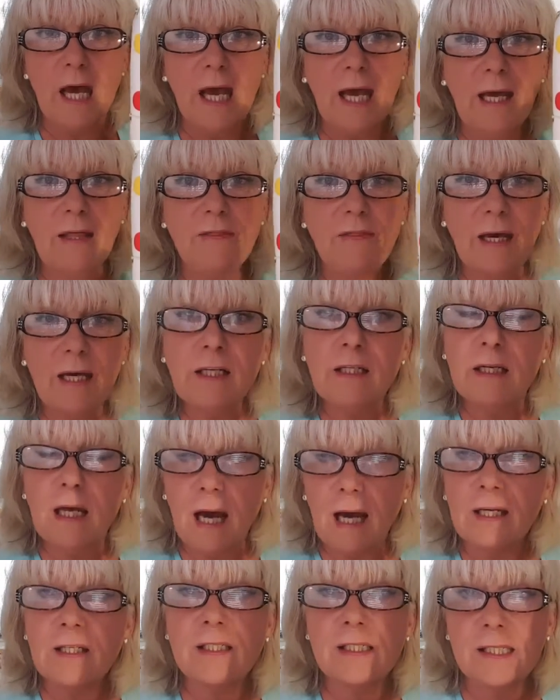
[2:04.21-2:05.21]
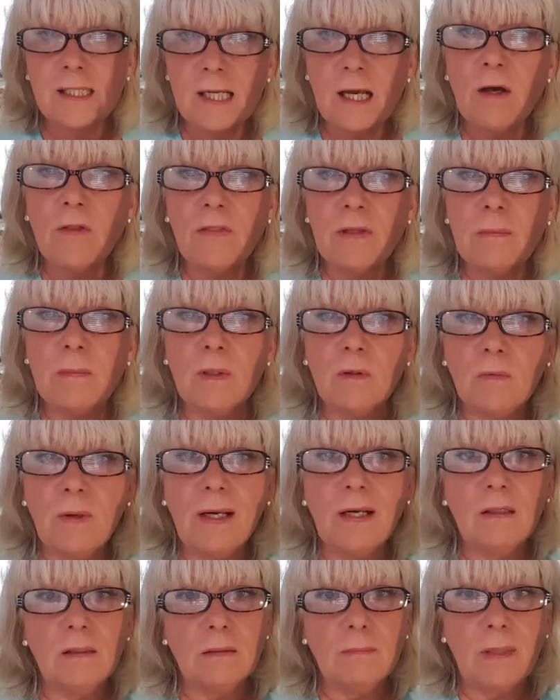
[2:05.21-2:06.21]
And I sell them
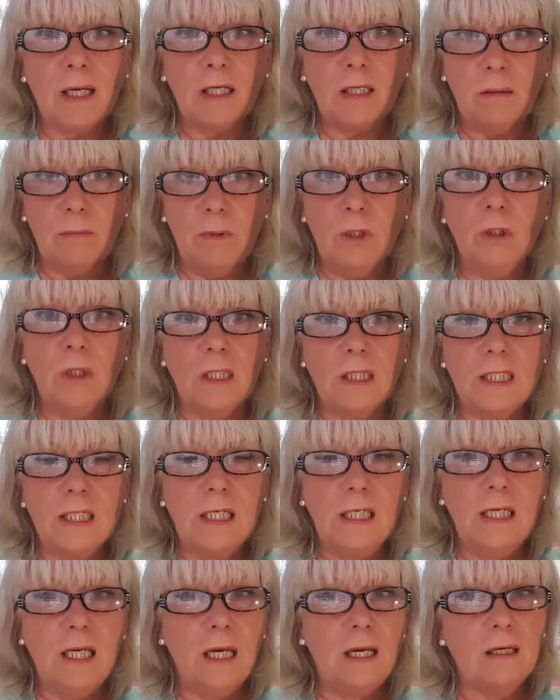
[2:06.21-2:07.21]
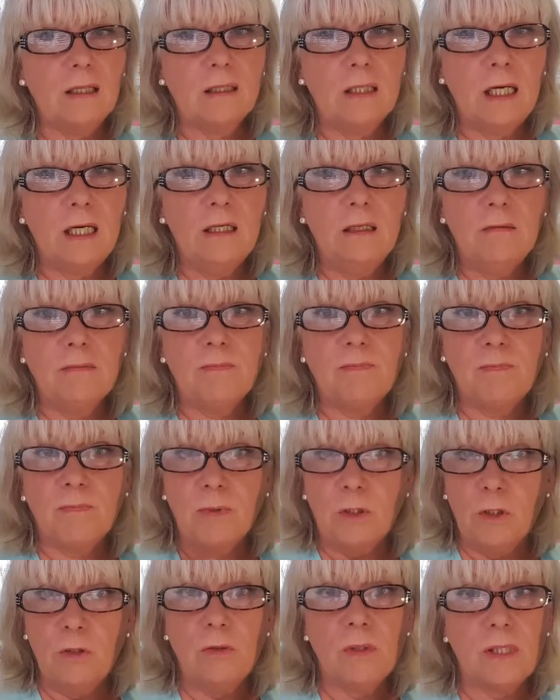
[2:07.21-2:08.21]
around my community, and they
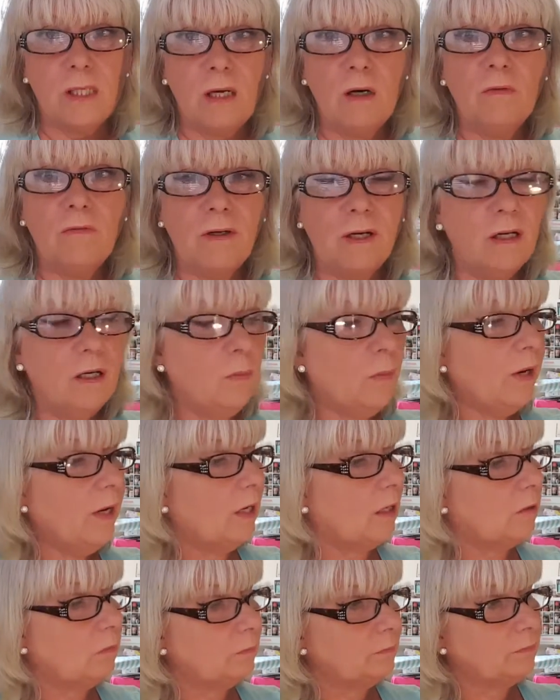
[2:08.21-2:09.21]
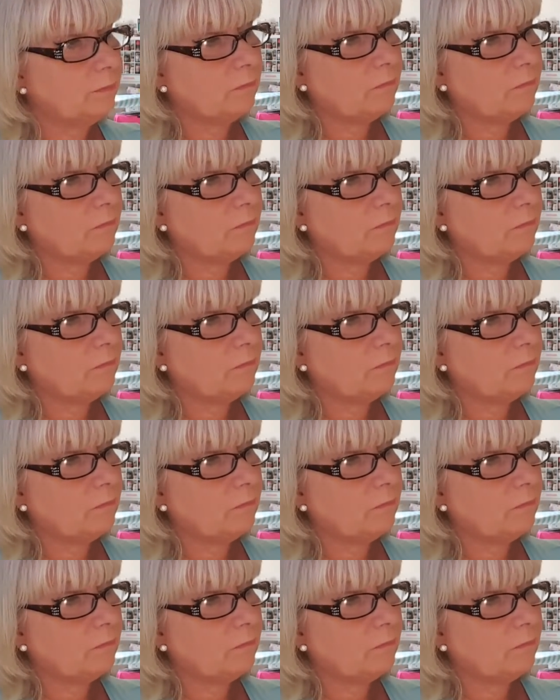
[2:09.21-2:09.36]
do sell very well.